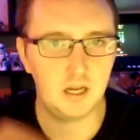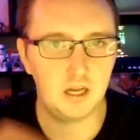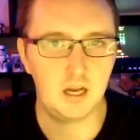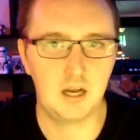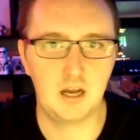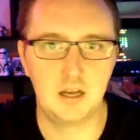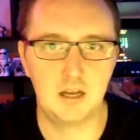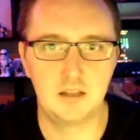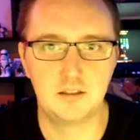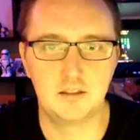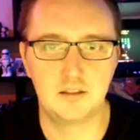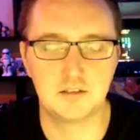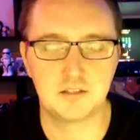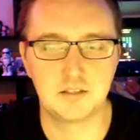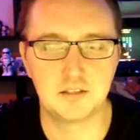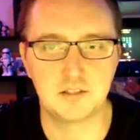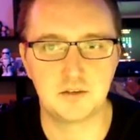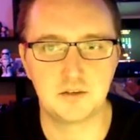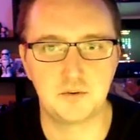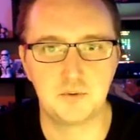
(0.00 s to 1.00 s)
This is a
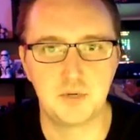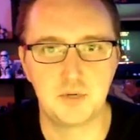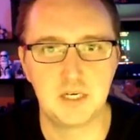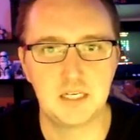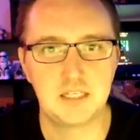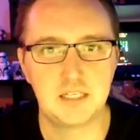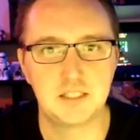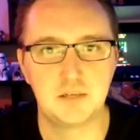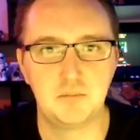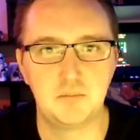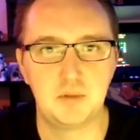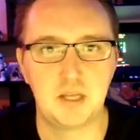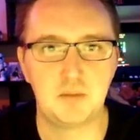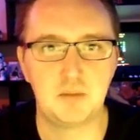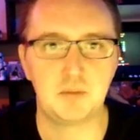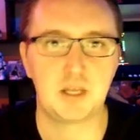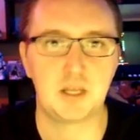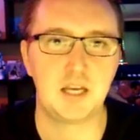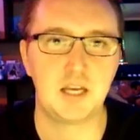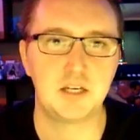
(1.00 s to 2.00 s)
really simple
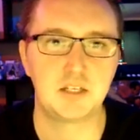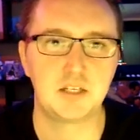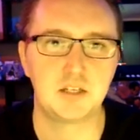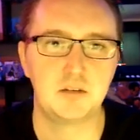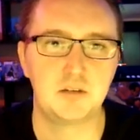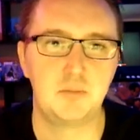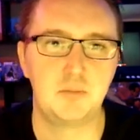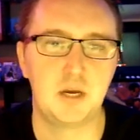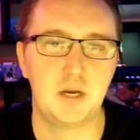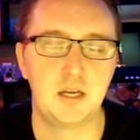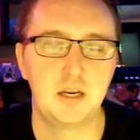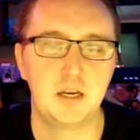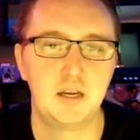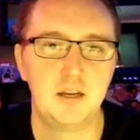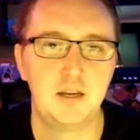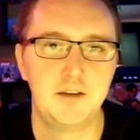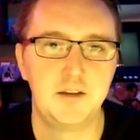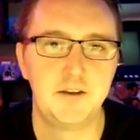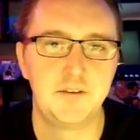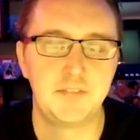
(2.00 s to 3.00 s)
application, but
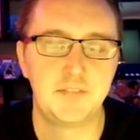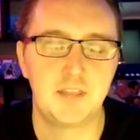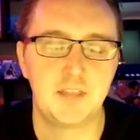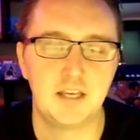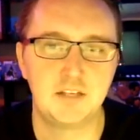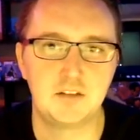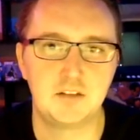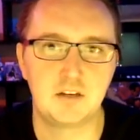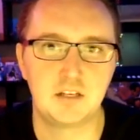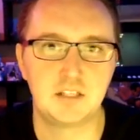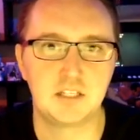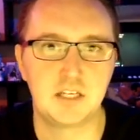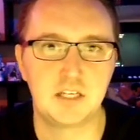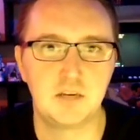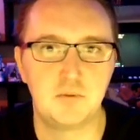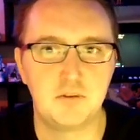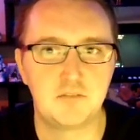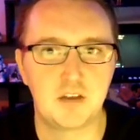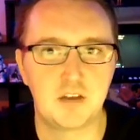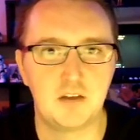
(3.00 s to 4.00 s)
as you can see, we've
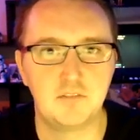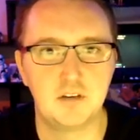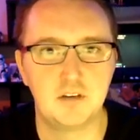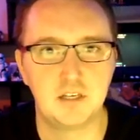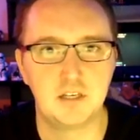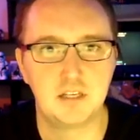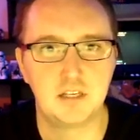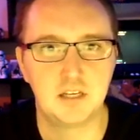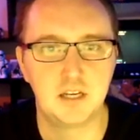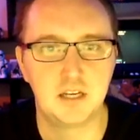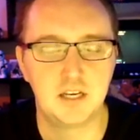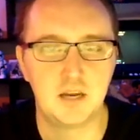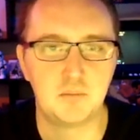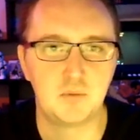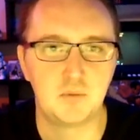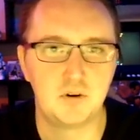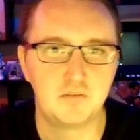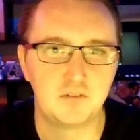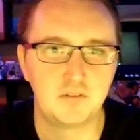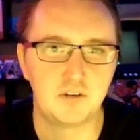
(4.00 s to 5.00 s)
covered a number
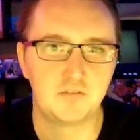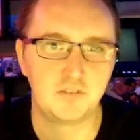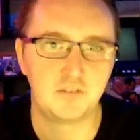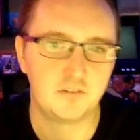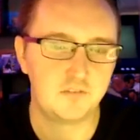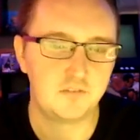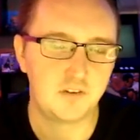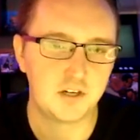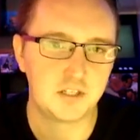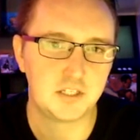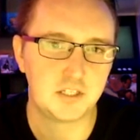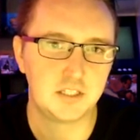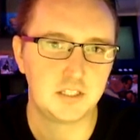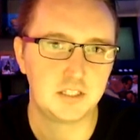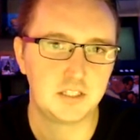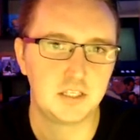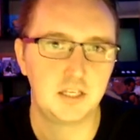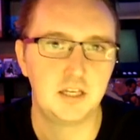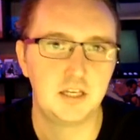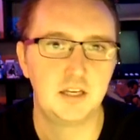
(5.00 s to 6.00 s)
of different functions
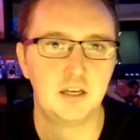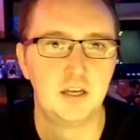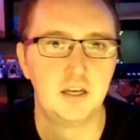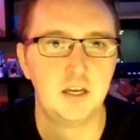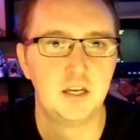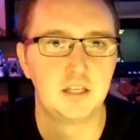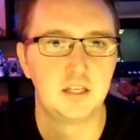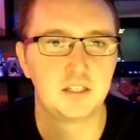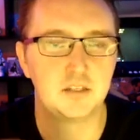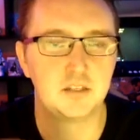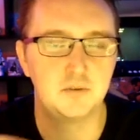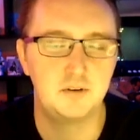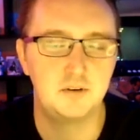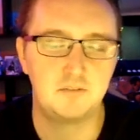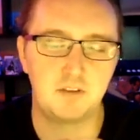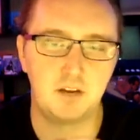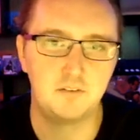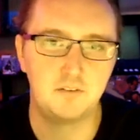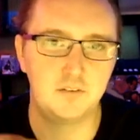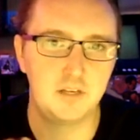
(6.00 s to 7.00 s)
there. So we've
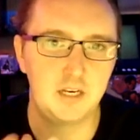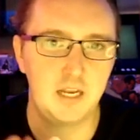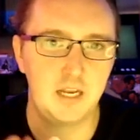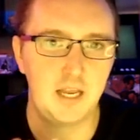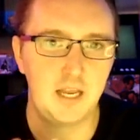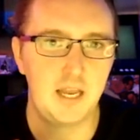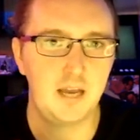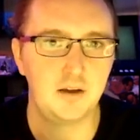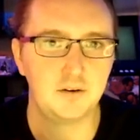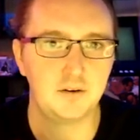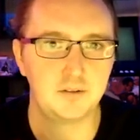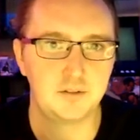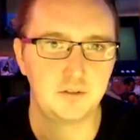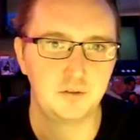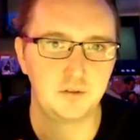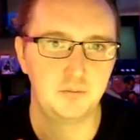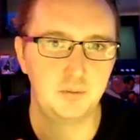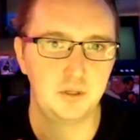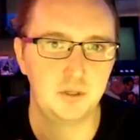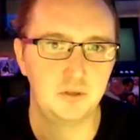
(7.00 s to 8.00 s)
covered how to
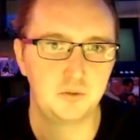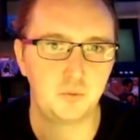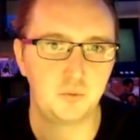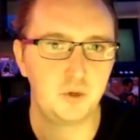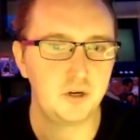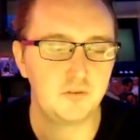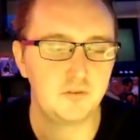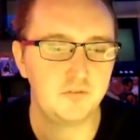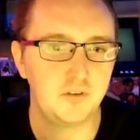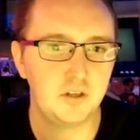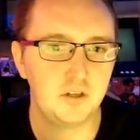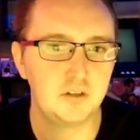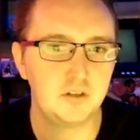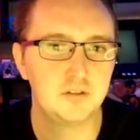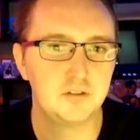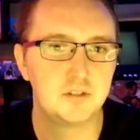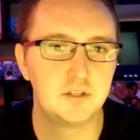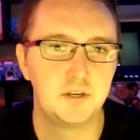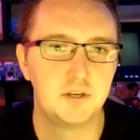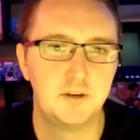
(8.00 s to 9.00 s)
build workflows,
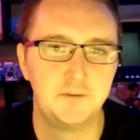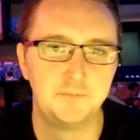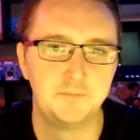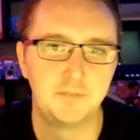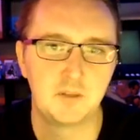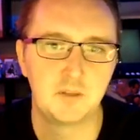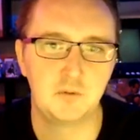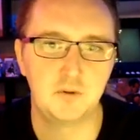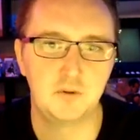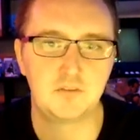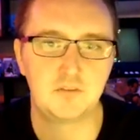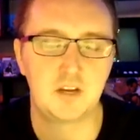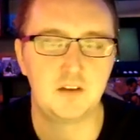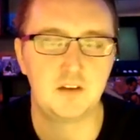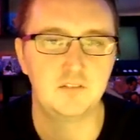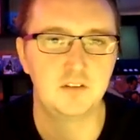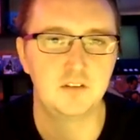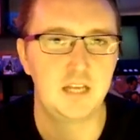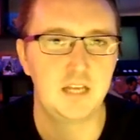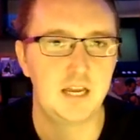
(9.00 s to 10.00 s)
we've covered
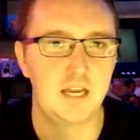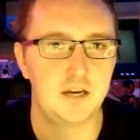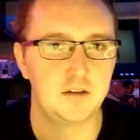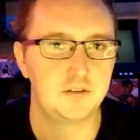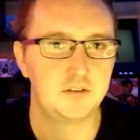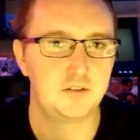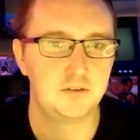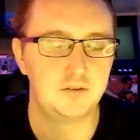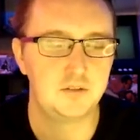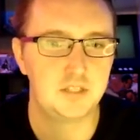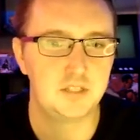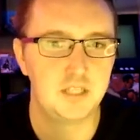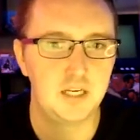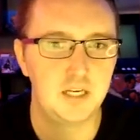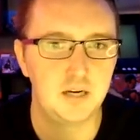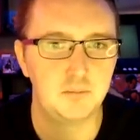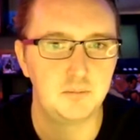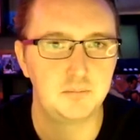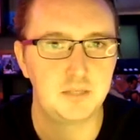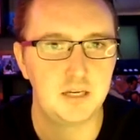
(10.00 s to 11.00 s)
how to set up
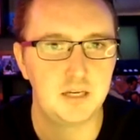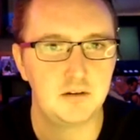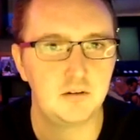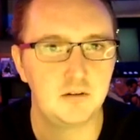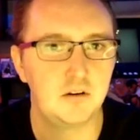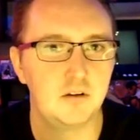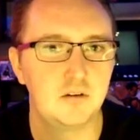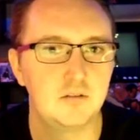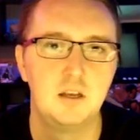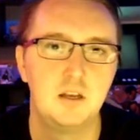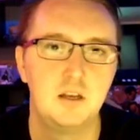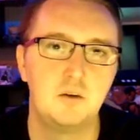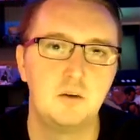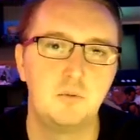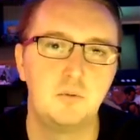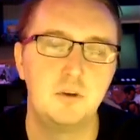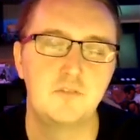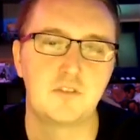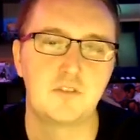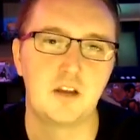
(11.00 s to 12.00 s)
downloads,
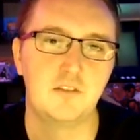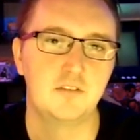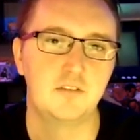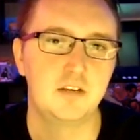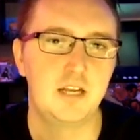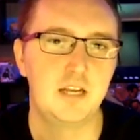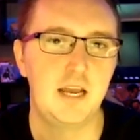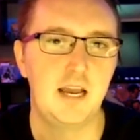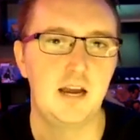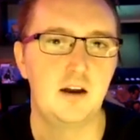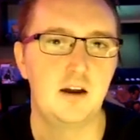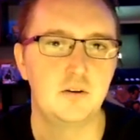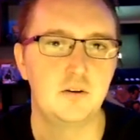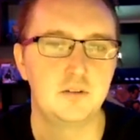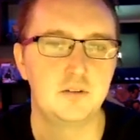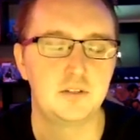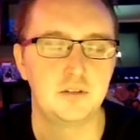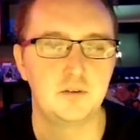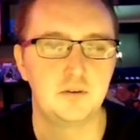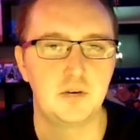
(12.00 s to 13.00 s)
we've covered how
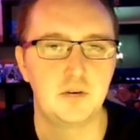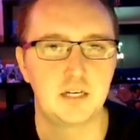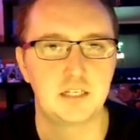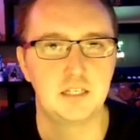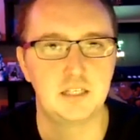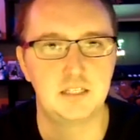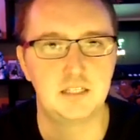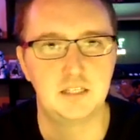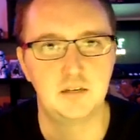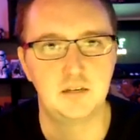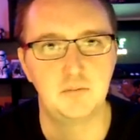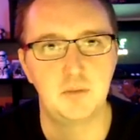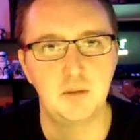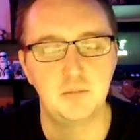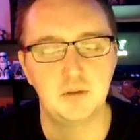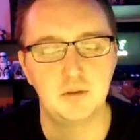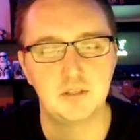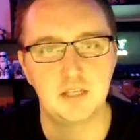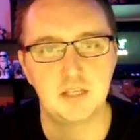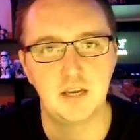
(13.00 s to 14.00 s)
to actually send people
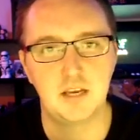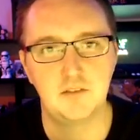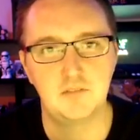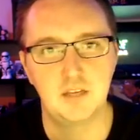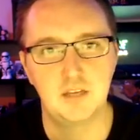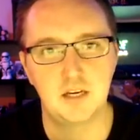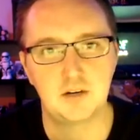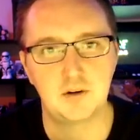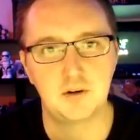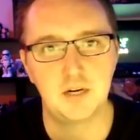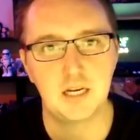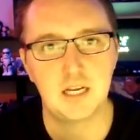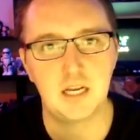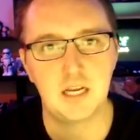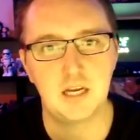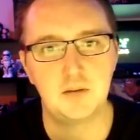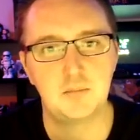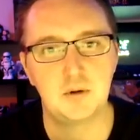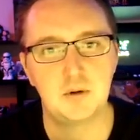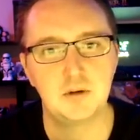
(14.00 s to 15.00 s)
to have their credit card
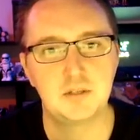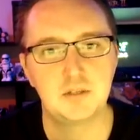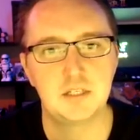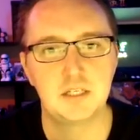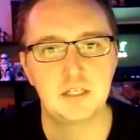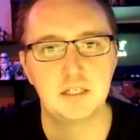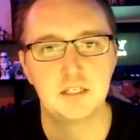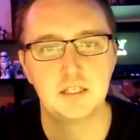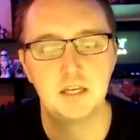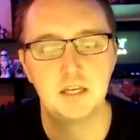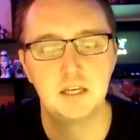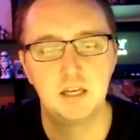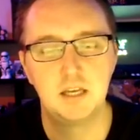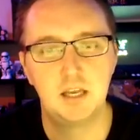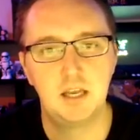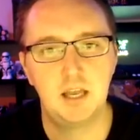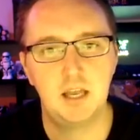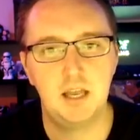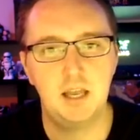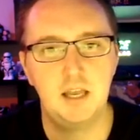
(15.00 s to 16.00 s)
processed,
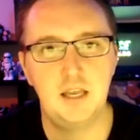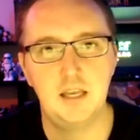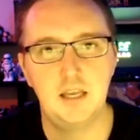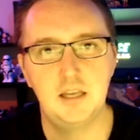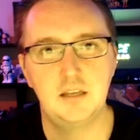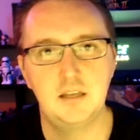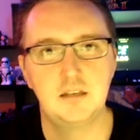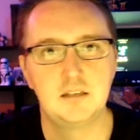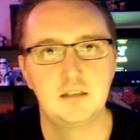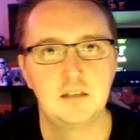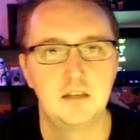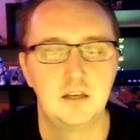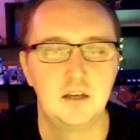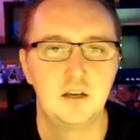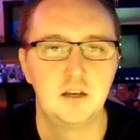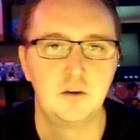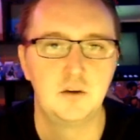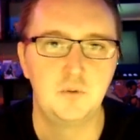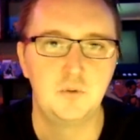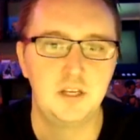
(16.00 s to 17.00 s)
and
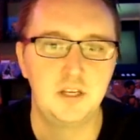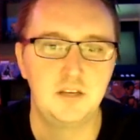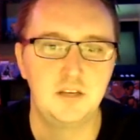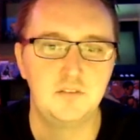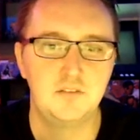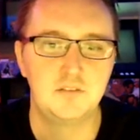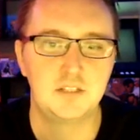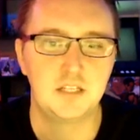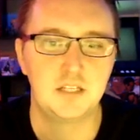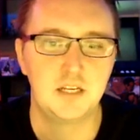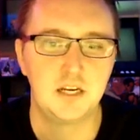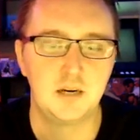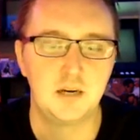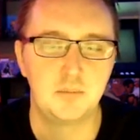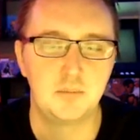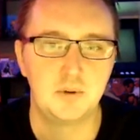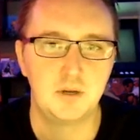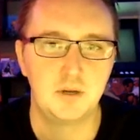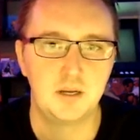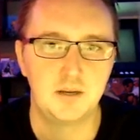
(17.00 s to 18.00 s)
we've set up
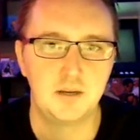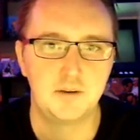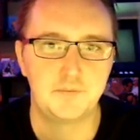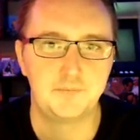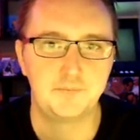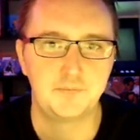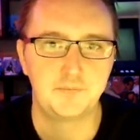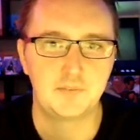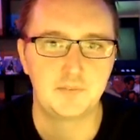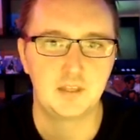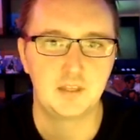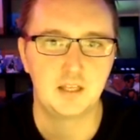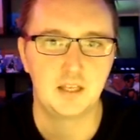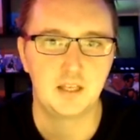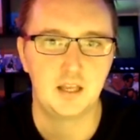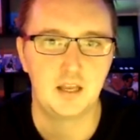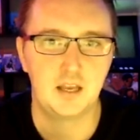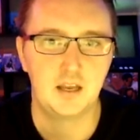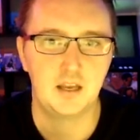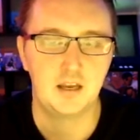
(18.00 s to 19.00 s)

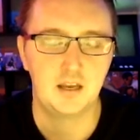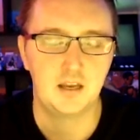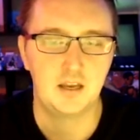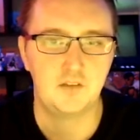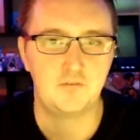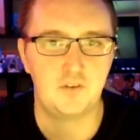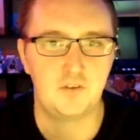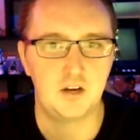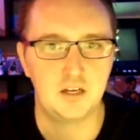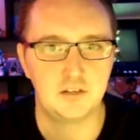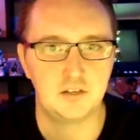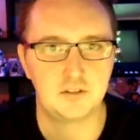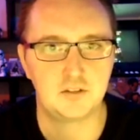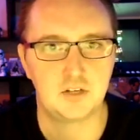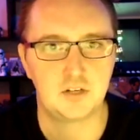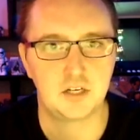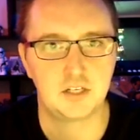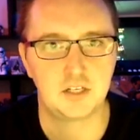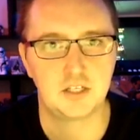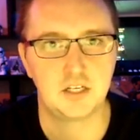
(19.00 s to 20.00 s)
a file
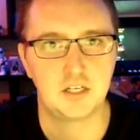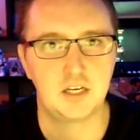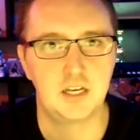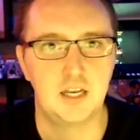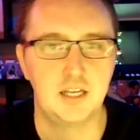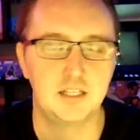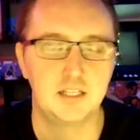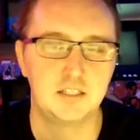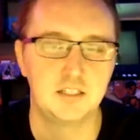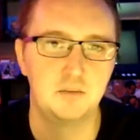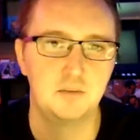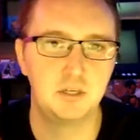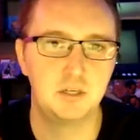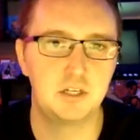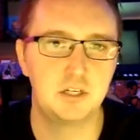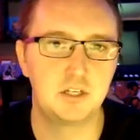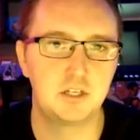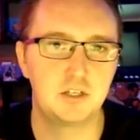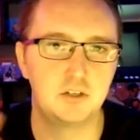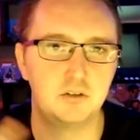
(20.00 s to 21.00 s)
structure and some
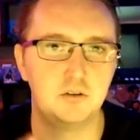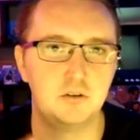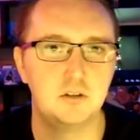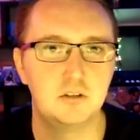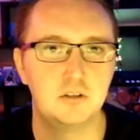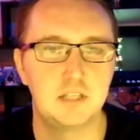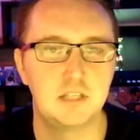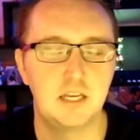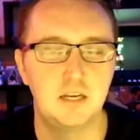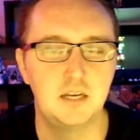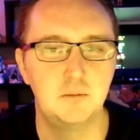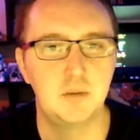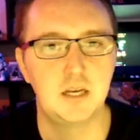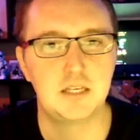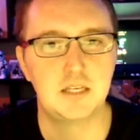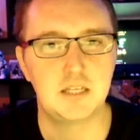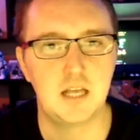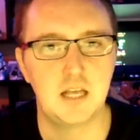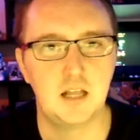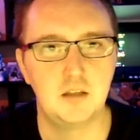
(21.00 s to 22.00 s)
additional database
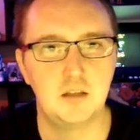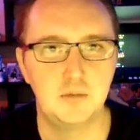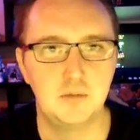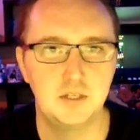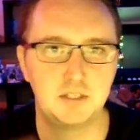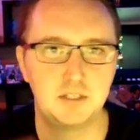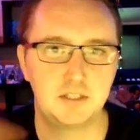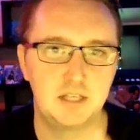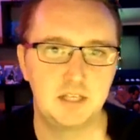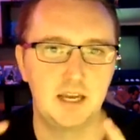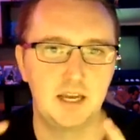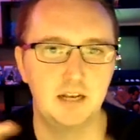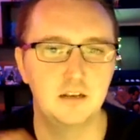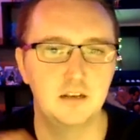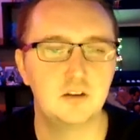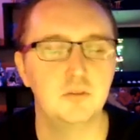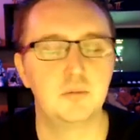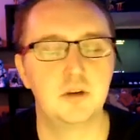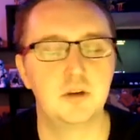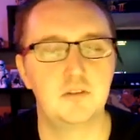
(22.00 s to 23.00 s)
elements to add a little
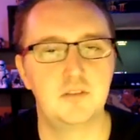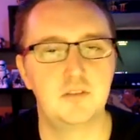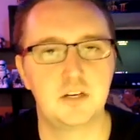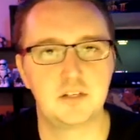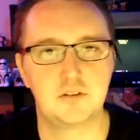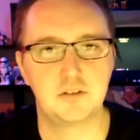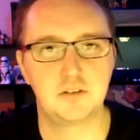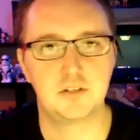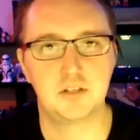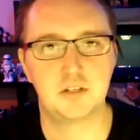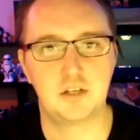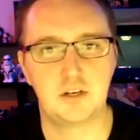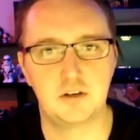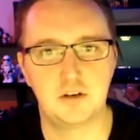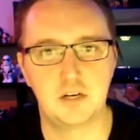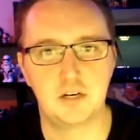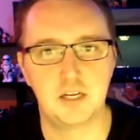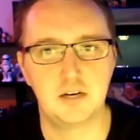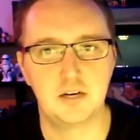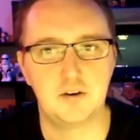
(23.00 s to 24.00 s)
bit of extra
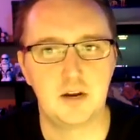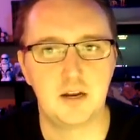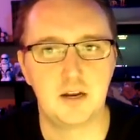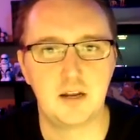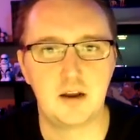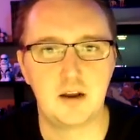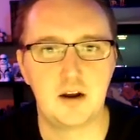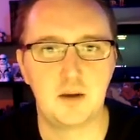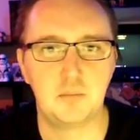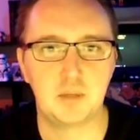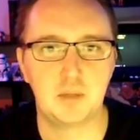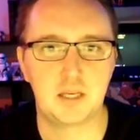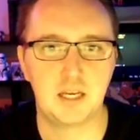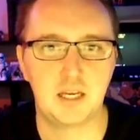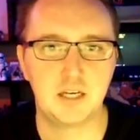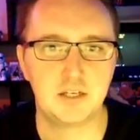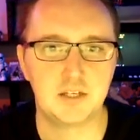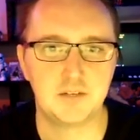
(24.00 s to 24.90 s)
security around our application.